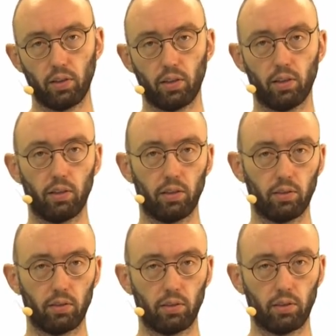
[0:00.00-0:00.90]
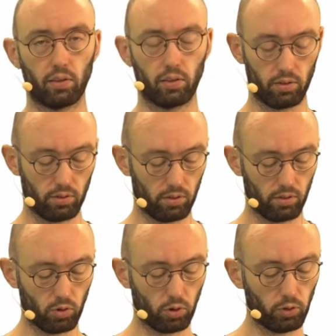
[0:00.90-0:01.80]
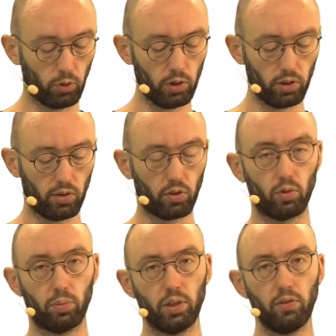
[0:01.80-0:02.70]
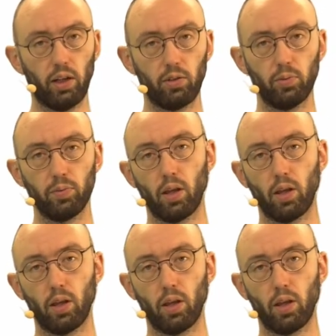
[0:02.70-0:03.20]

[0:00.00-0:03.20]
to convert this to a p-value,